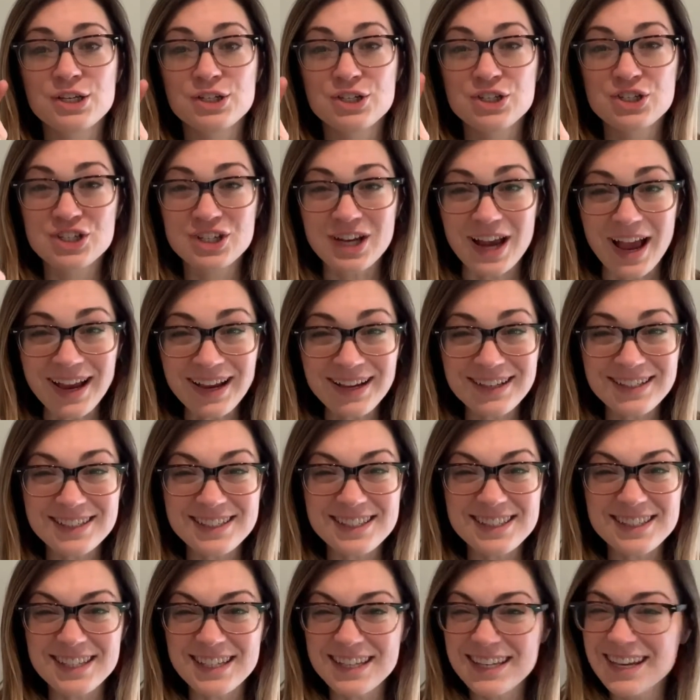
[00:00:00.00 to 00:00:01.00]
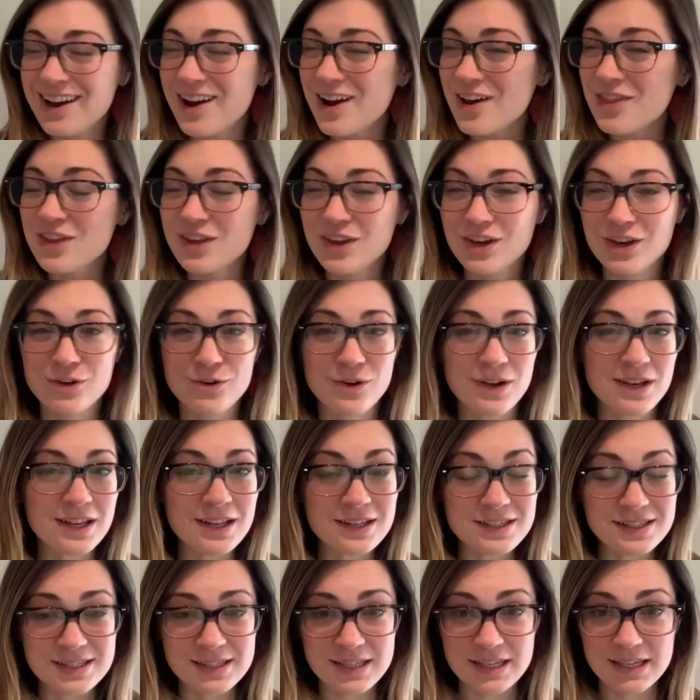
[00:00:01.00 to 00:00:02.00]
Check to see are the
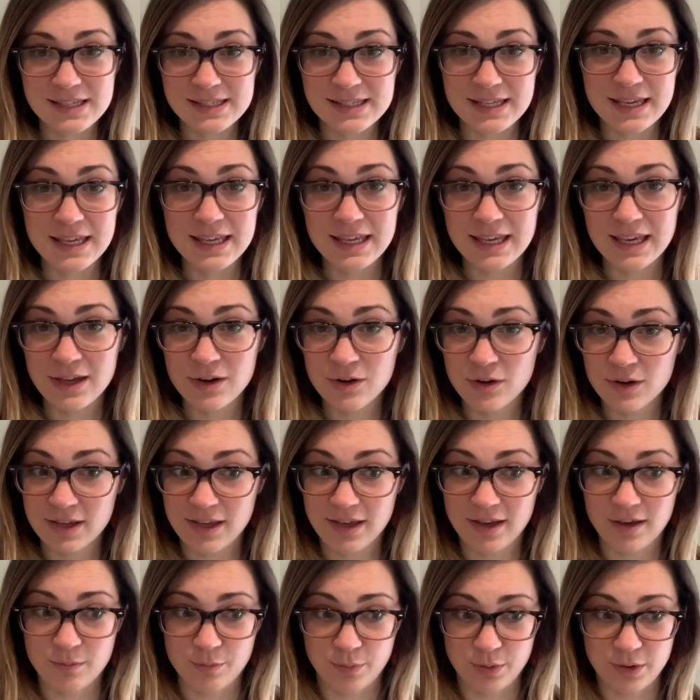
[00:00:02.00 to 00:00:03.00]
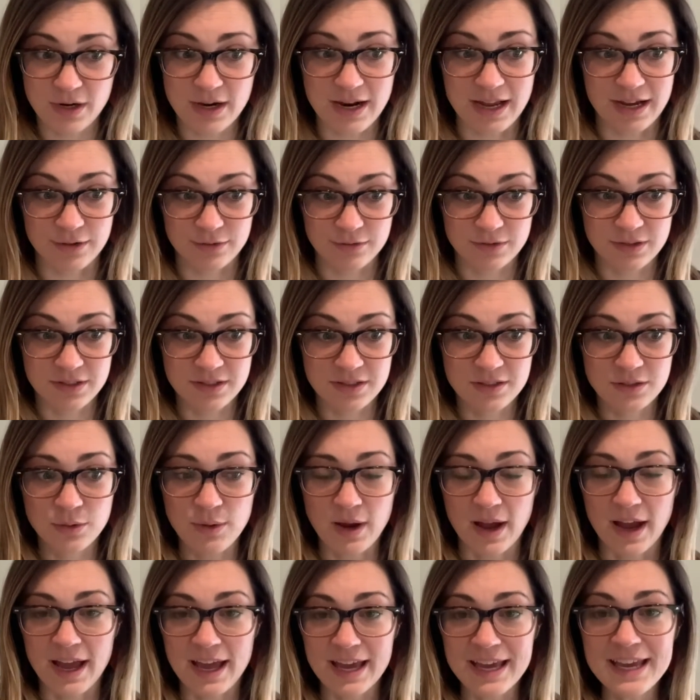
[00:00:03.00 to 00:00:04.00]
ingredients things I can or can't pronounce,
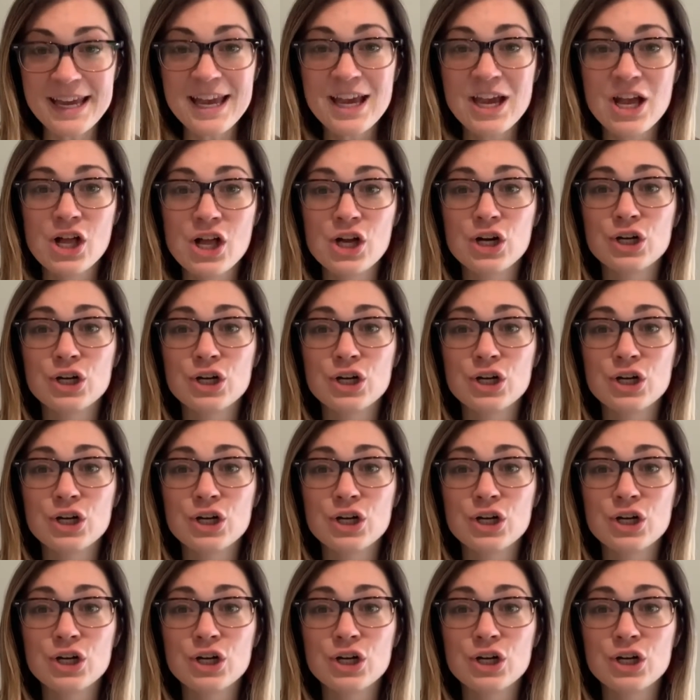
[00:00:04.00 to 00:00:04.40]
okay?